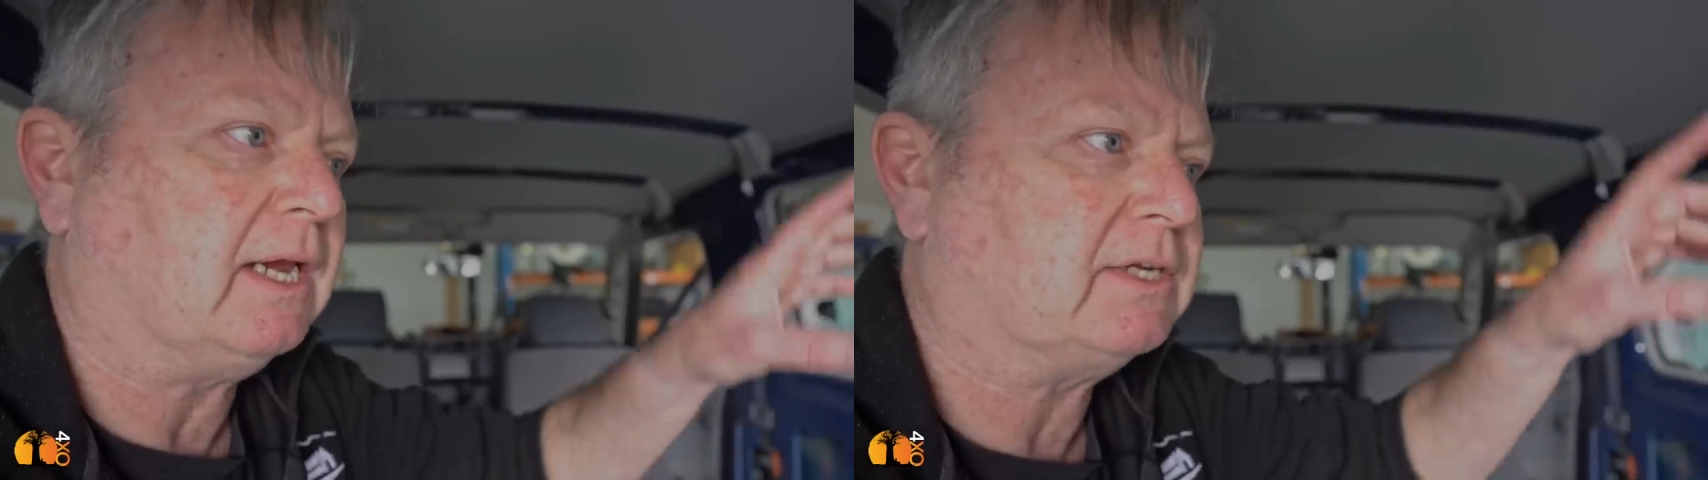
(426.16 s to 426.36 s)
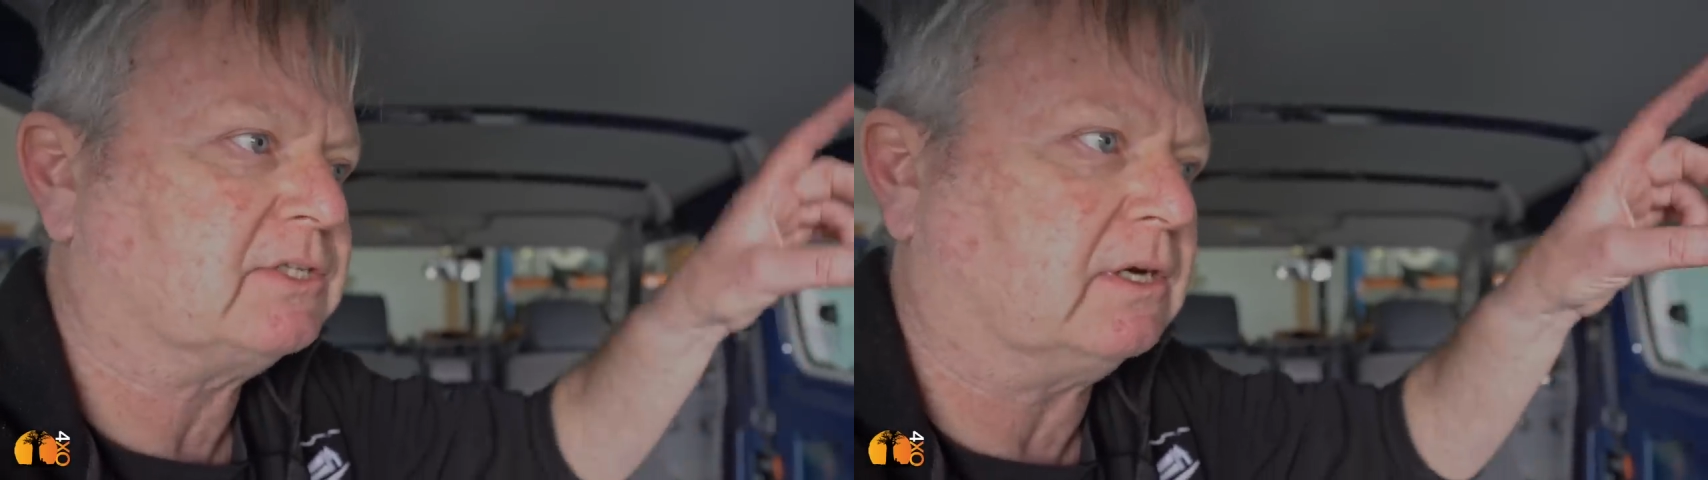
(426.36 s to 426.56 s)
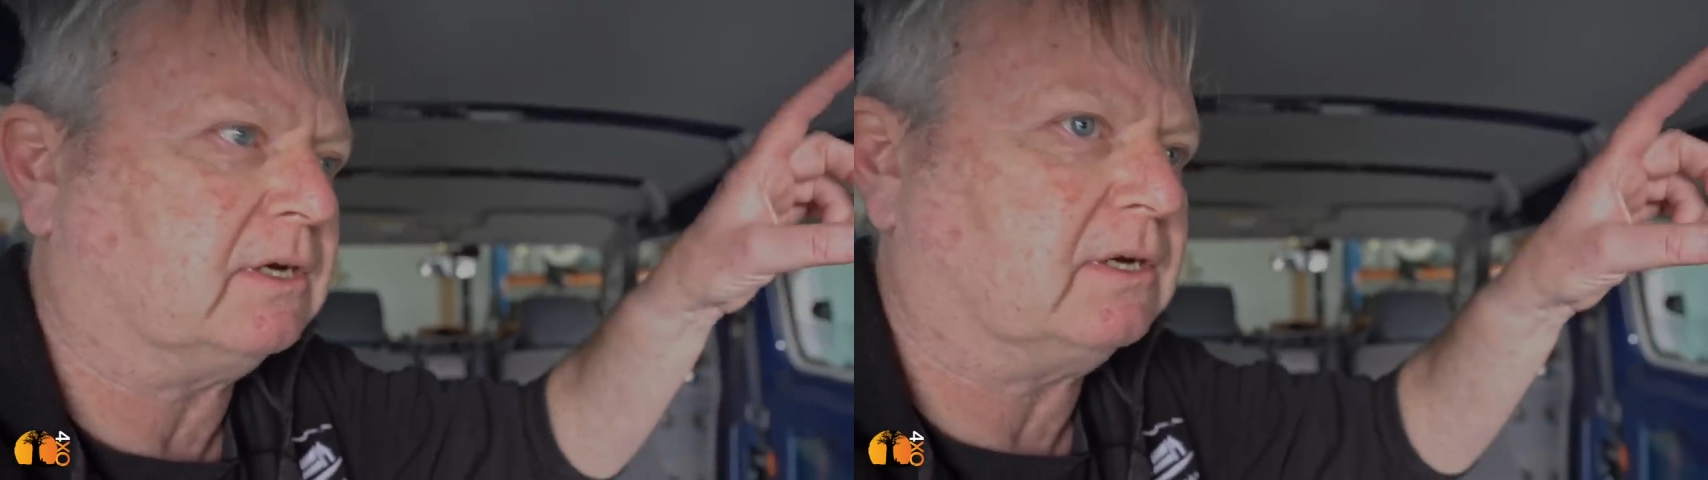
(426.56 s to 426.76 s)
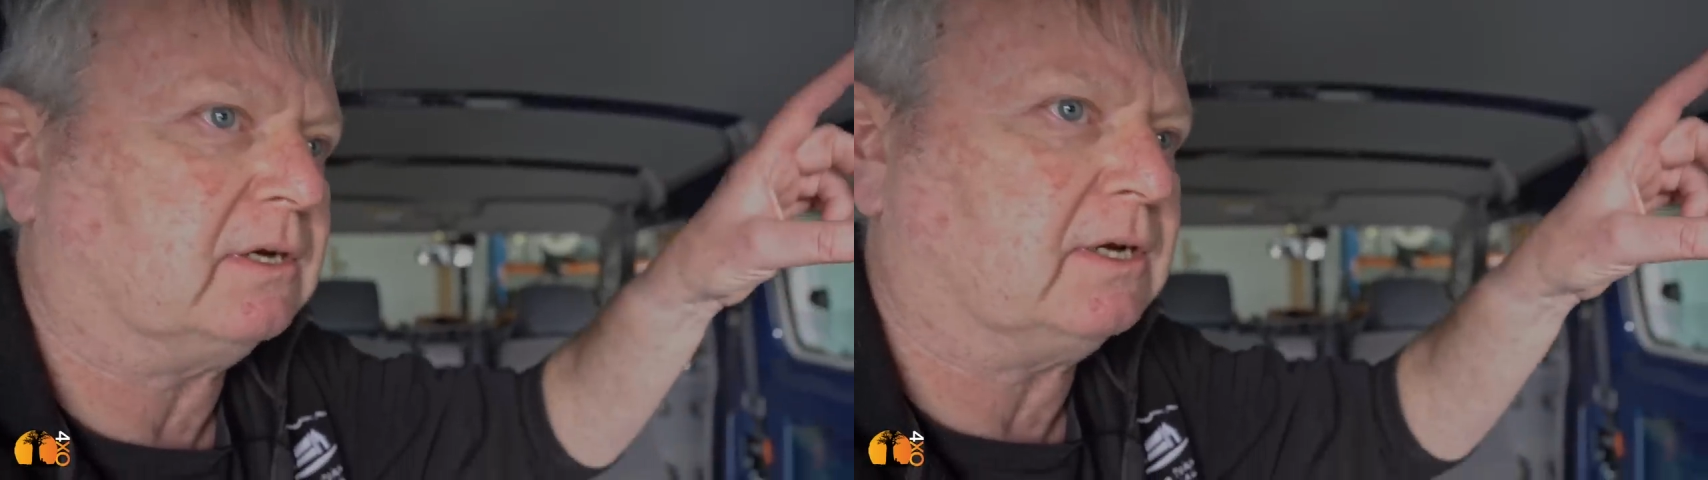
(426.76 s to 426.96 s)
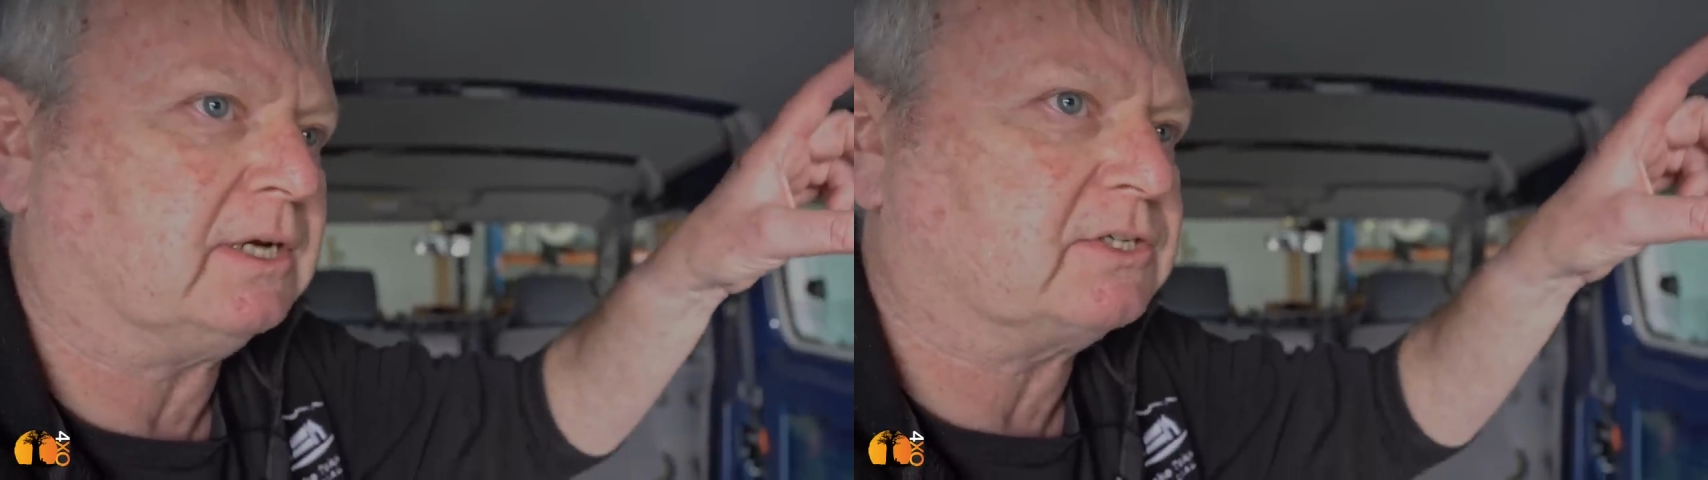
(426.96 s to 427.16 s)
it's
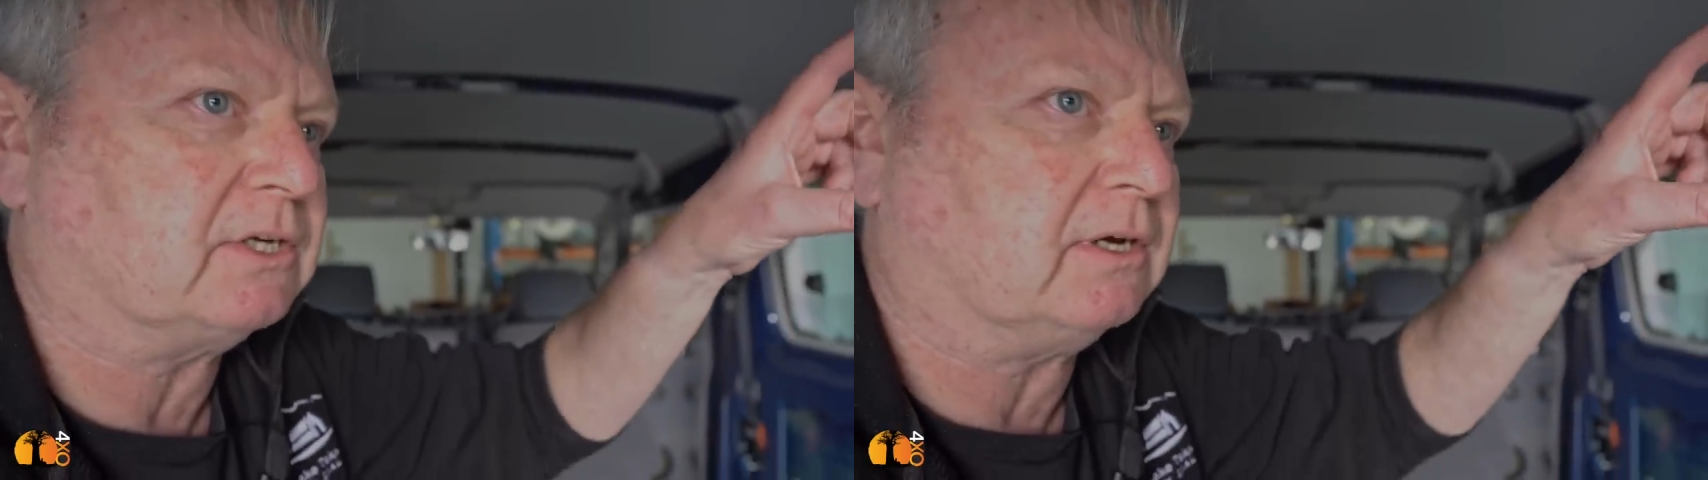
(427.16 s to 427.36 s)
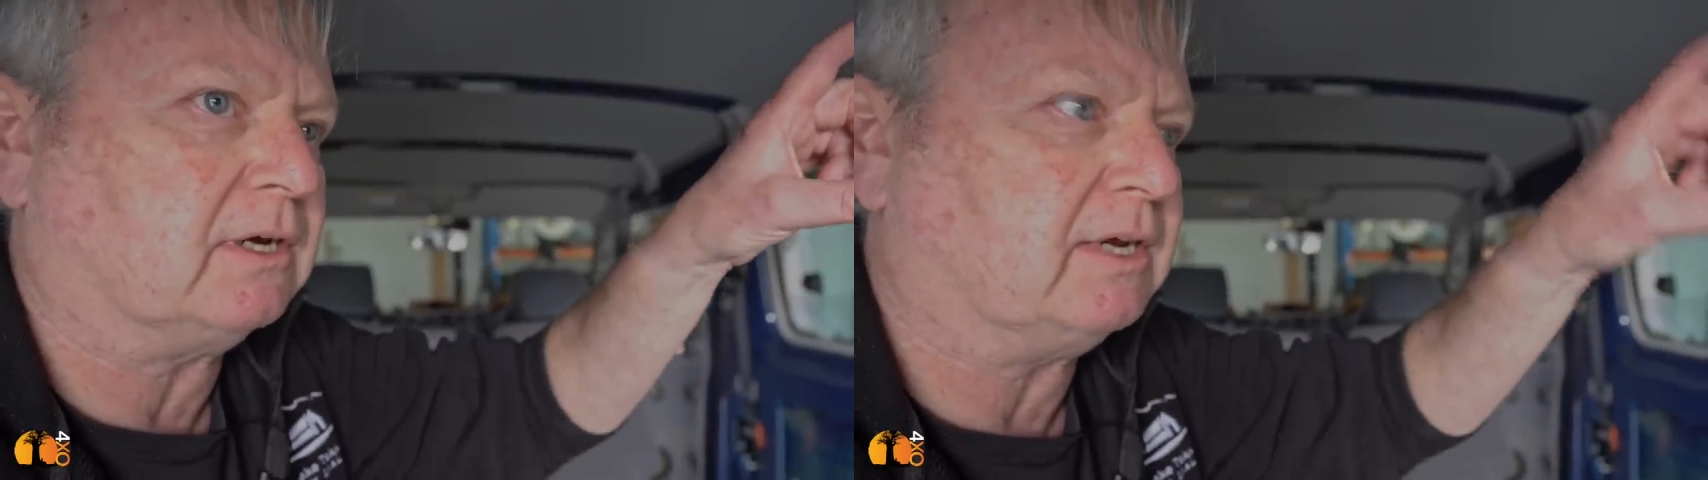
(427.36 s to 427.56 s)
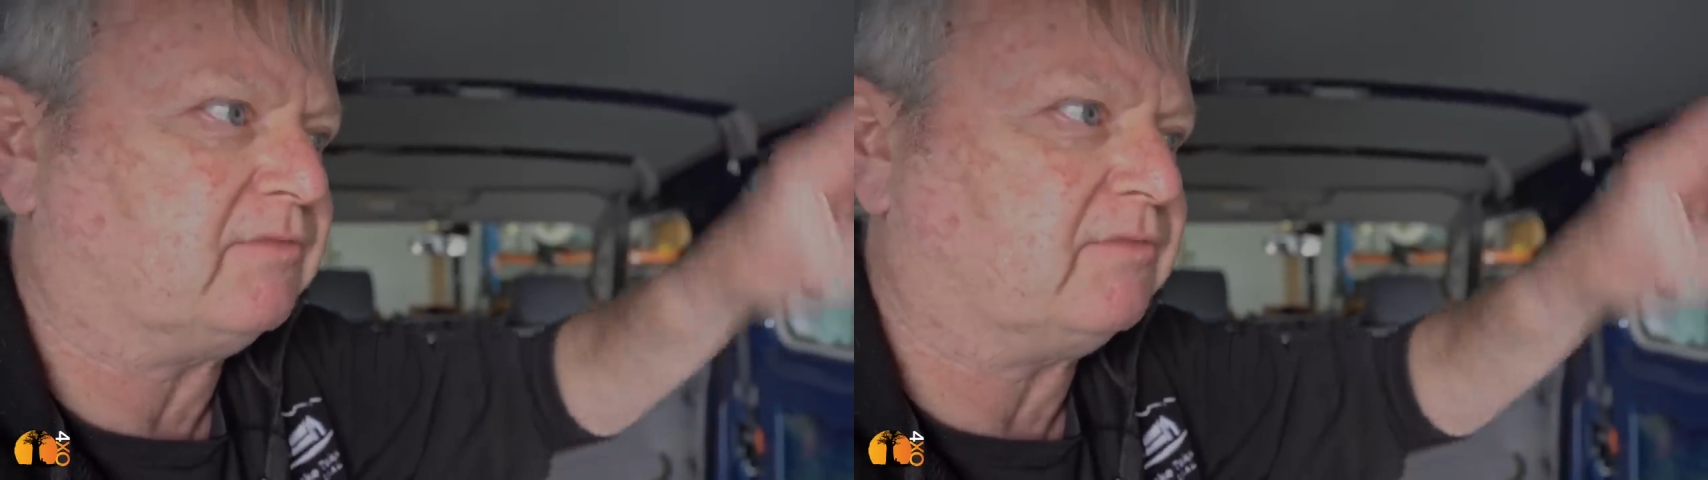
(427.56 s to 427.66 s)
a, it's a,